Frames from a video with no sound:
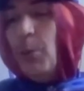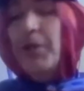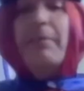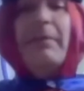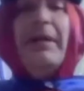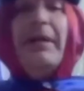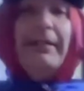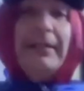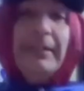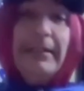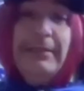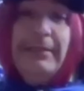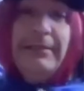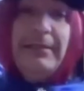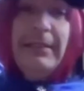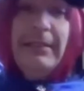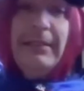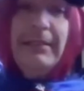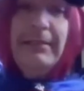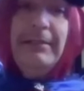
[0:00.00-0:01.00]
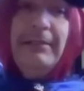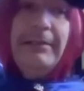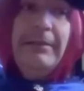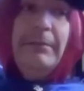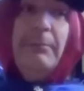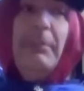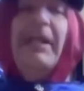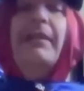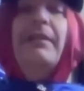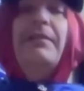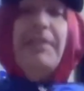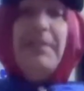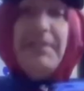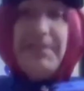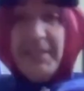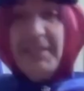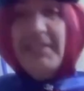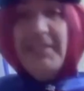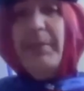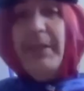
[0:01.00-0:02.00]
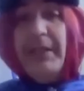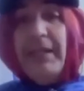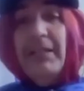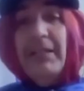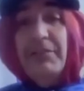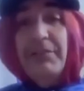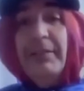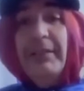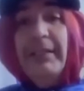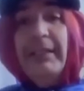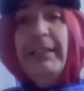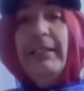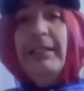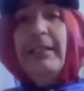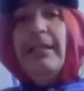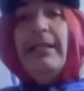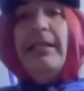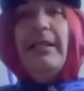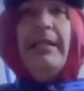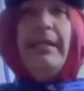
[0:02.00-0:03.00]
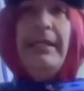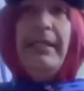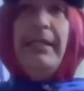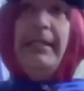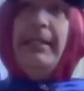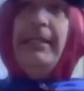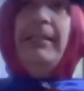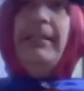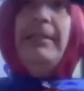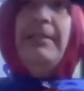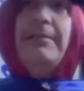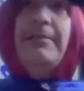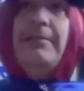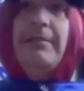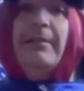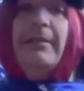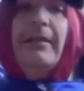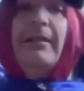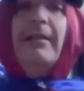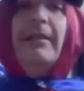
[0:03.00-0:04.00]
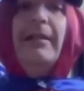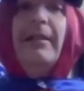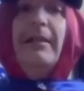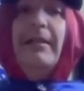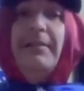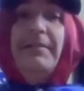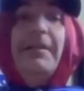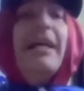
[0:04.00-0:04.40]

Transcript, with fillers: one of my cousins, my cousin's husband, actually, he is a